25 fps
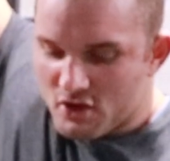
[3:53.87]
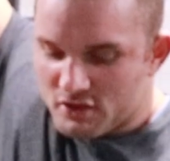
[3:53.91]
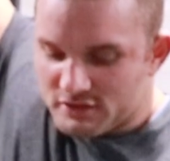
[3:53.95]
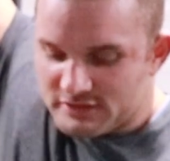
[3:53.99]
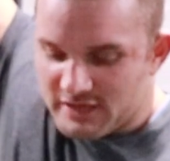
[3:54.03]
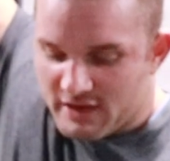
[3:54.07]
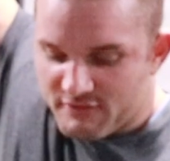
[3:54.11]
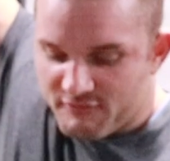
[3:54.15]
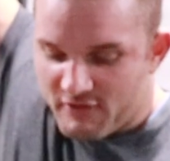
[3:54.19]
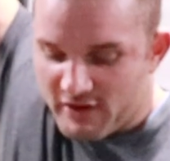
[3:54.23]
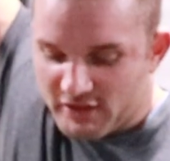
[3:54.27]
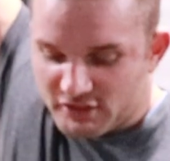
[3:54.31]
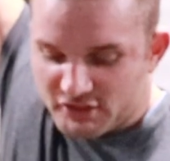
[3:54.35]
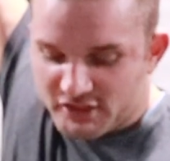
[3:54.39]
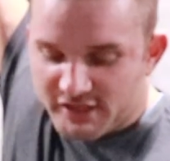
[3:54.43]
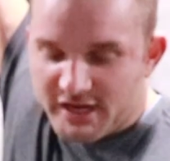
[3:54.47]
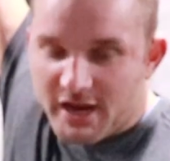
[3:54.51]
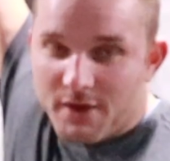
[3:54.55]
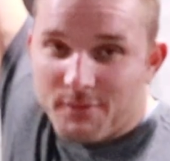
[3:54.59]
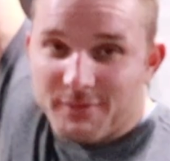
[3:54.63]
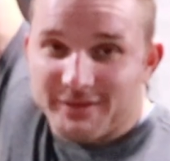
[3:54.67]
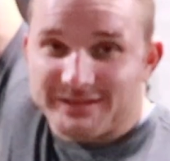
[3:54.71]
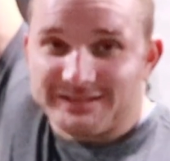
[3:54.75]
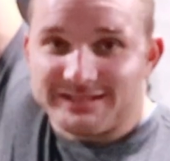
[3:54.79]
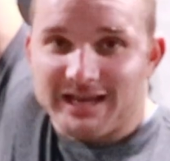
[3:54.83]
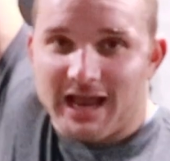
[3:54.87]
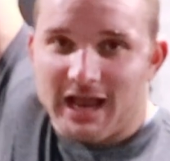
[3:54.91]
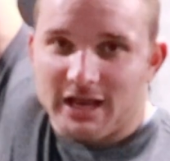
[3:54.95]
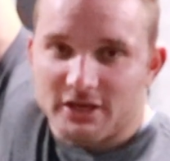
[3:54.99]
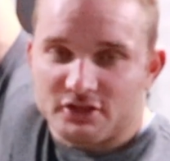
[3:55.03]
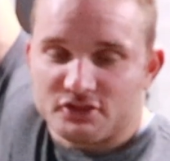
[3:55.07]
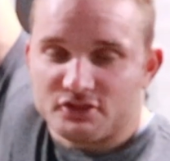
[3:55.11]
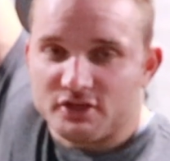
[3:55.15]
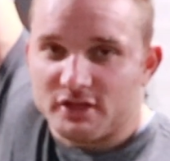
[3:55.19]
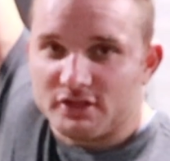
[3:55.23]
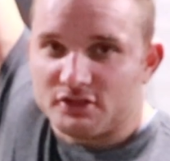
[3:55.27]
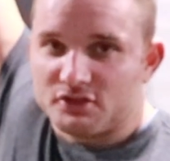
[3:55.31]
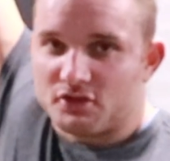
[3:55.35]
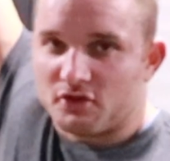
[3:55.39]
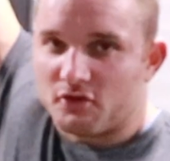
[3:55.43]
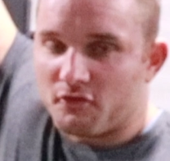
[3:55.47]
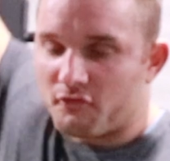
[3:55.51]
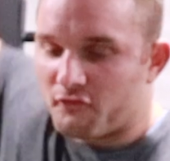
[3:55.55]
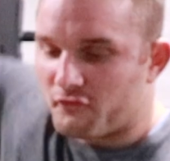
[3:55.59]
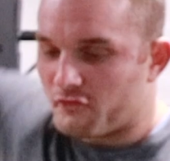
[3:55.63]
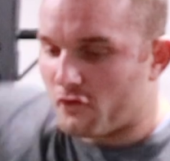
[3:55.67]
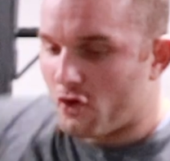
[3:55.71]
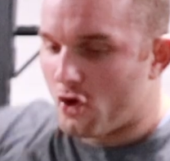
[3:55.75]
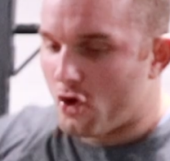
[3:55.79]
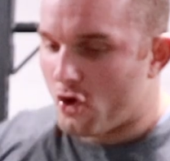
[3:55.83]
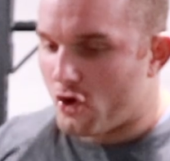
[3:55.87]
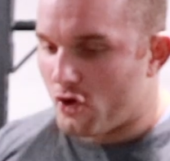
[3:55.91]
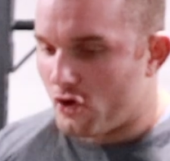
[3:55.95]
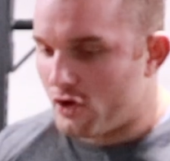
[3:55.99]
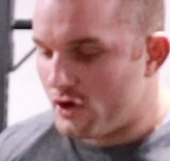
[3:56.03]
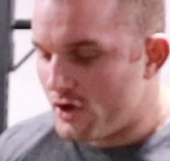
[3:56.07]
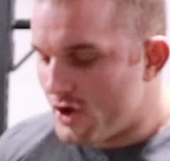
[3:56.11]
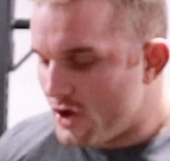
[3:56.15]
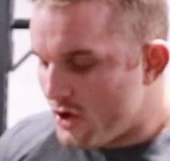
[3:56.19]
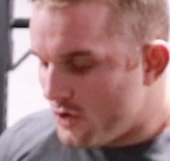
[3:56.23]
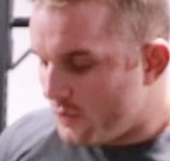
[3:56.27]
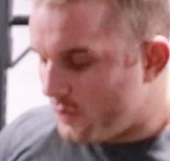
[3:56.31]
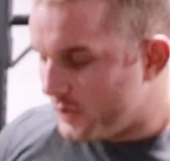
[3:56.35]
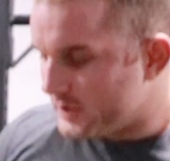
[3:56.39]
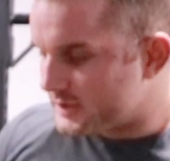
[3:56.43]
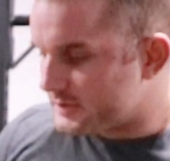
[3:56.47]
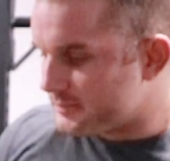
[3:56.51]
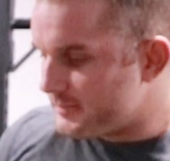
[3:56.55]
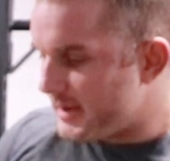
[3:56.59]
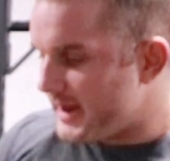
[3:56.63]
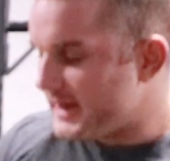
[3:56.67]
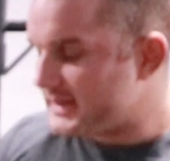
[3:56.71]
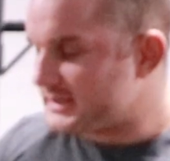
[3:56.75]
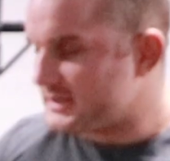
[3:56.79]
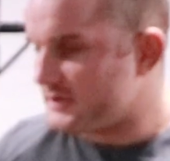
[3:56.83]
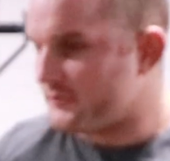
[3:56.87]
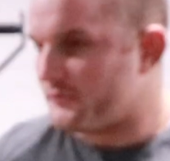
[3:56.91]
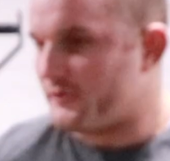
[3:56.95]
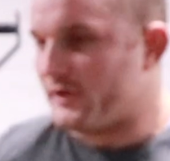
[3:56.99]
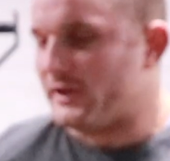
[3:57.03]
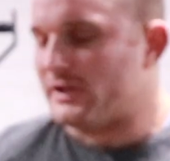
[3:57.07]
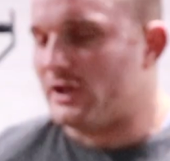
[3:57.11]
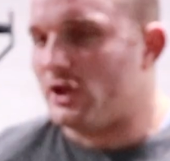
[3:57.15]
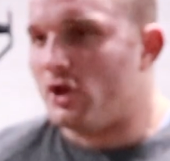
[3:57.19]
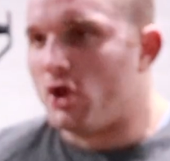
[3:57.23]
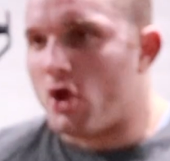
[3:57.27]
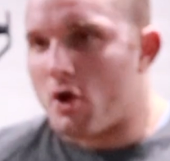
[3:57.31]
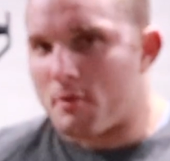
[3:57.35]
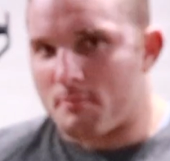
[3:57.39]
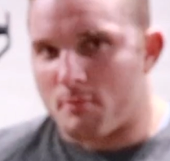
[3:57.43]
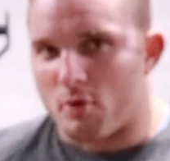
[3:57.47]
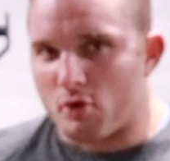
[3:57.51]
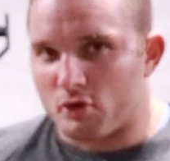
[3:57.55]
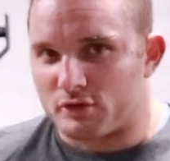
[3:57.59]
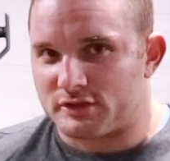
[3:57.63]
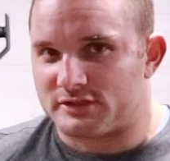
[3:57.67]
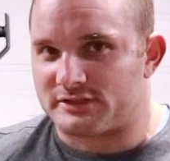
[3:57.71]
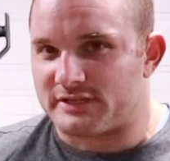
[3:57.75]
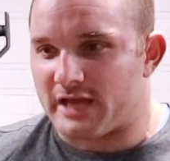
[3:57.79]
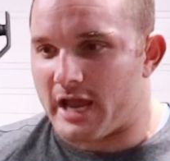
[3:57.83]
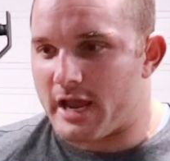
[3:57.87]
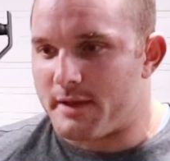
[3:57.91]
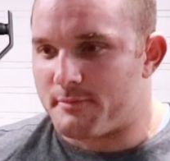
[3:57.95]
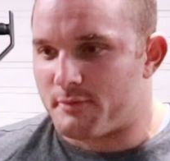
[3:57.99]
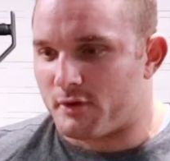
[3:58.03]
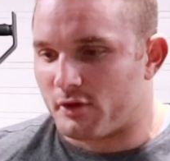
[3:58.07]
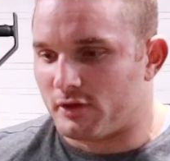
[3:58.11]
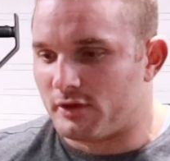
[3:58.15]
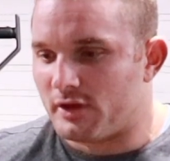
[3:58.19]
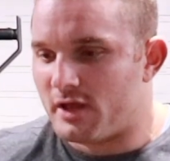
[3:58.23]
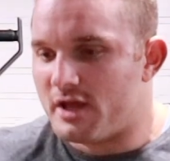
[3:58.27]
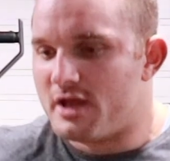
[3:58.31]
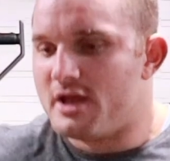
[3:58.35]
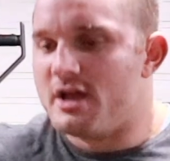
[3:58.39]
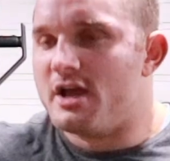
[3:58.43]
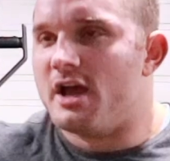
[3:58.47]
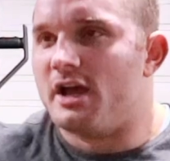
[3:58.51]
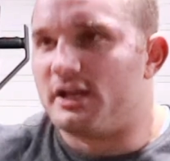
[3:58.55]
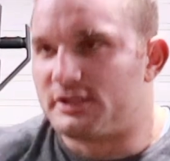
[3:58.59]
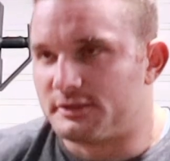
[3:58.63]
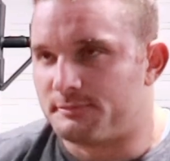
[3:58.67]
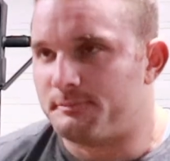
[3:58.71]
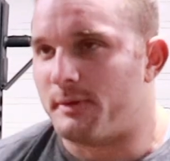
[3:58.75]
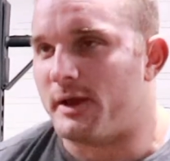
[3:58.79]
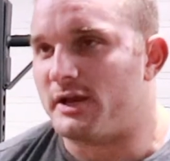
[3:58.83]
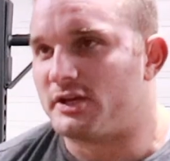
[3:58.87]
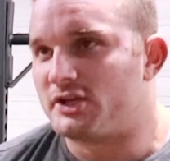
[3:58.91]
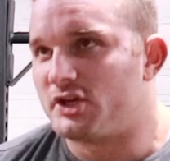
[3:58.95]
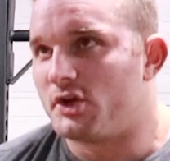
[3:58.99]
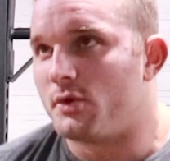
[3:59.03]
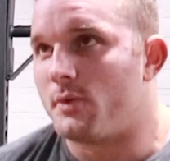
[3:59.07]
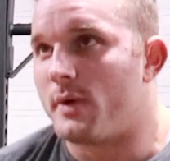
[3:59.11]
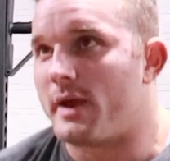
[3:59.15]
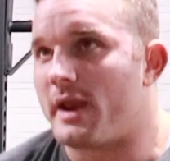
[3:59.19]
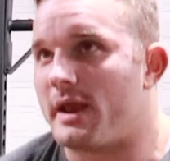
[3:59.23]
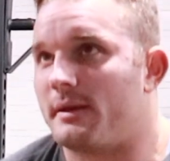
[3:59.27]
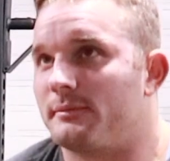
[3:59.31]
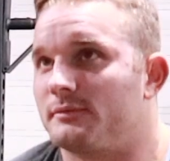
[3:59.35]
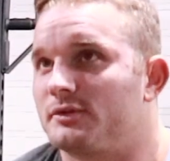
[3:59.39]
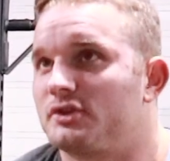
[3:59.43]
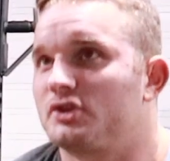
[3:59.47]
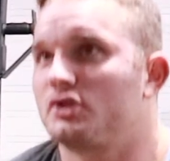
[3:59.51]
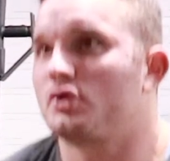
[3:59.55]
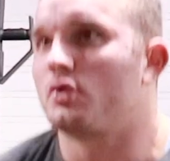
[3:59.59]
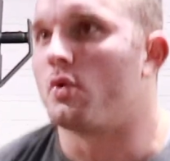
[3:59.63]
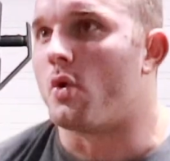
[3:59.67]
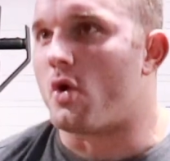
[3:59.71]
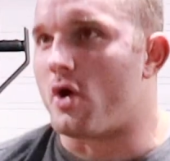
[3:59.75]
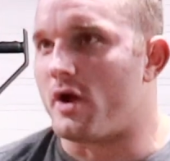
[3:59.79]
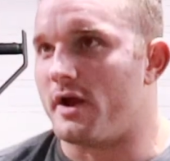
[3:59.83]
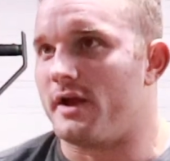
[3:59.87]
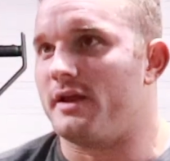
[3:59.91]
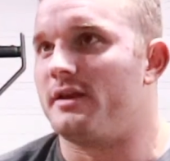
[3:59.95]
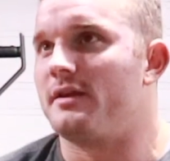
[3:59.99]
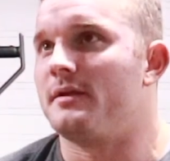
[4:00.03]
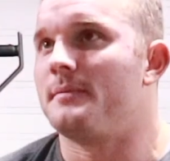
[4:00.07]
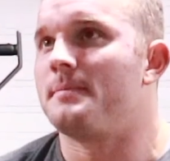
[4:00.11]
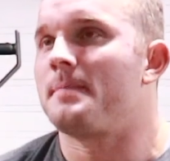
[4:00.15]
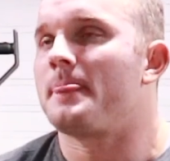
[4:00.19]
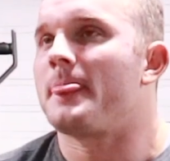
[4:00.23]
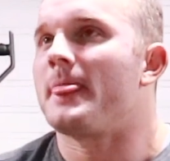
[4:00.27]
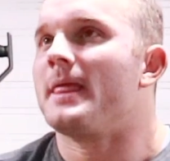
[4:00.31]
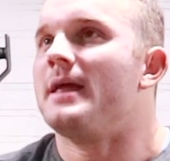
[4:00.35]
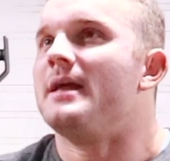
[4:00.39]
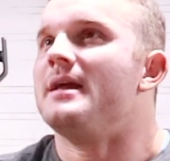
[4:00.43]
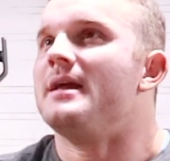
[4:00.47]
So I've actually now attached it to the floor, which makes it feel a lot more stable, especially when I'm squatting.